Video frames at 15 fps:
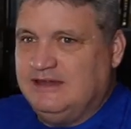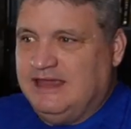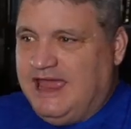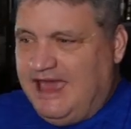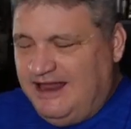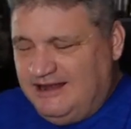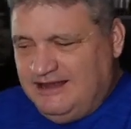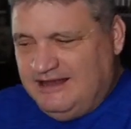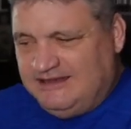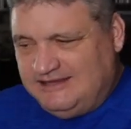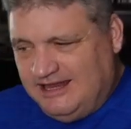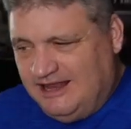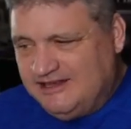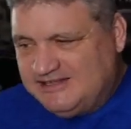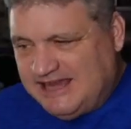How did
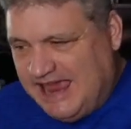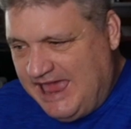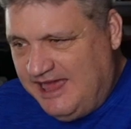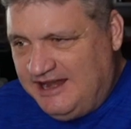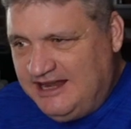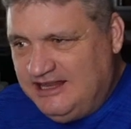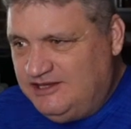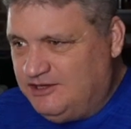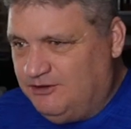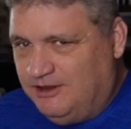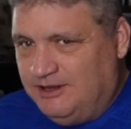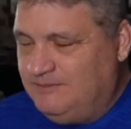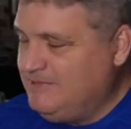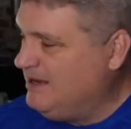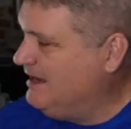he do
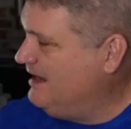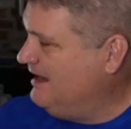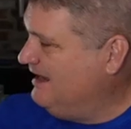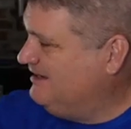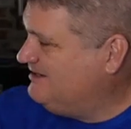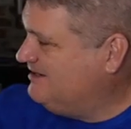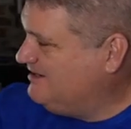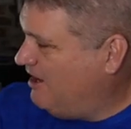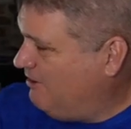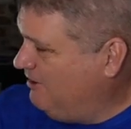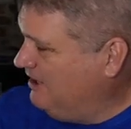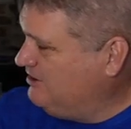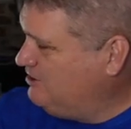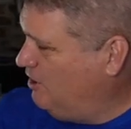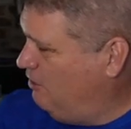it?" He says, "I
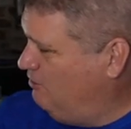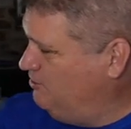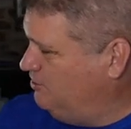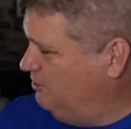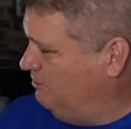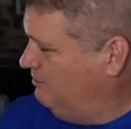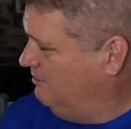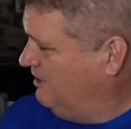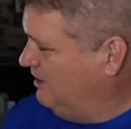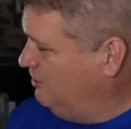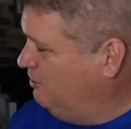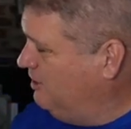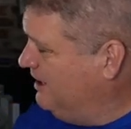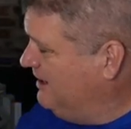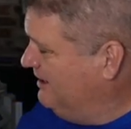already told you and
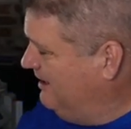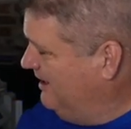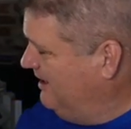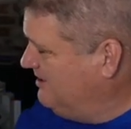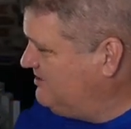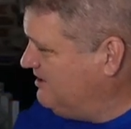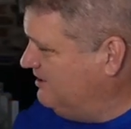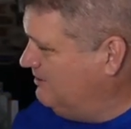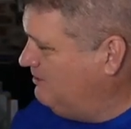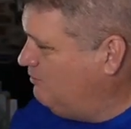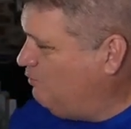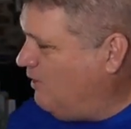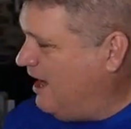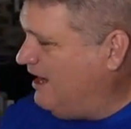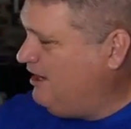you didn't listen.
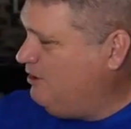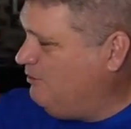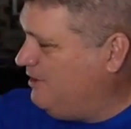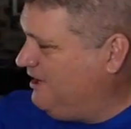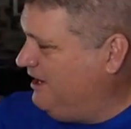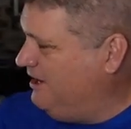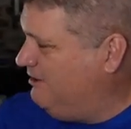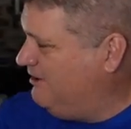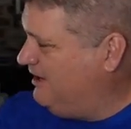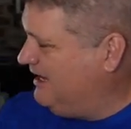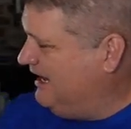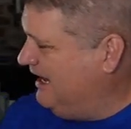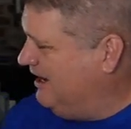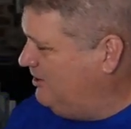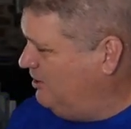Why do you want to hear it
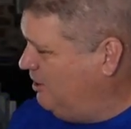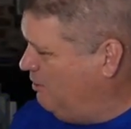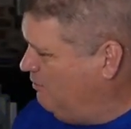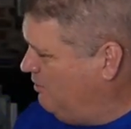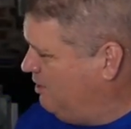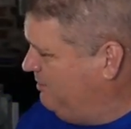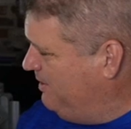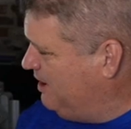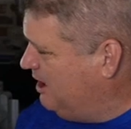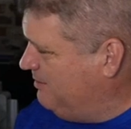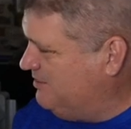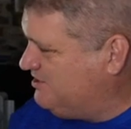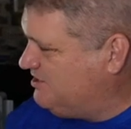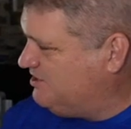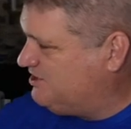again? You don't want to
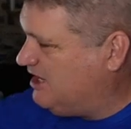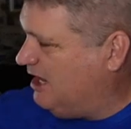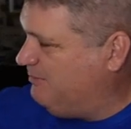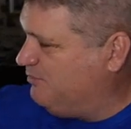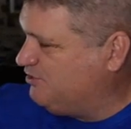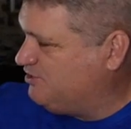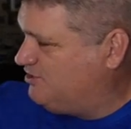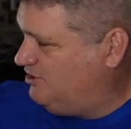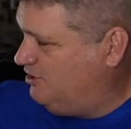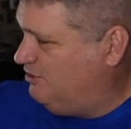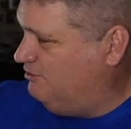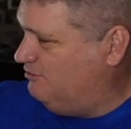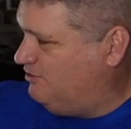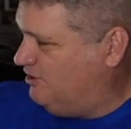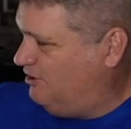become his disciples
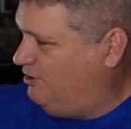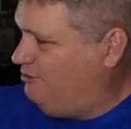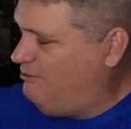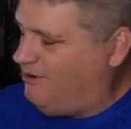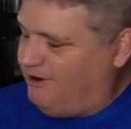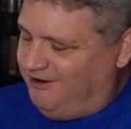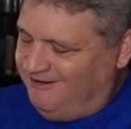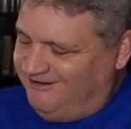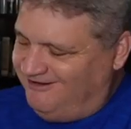too, do you?"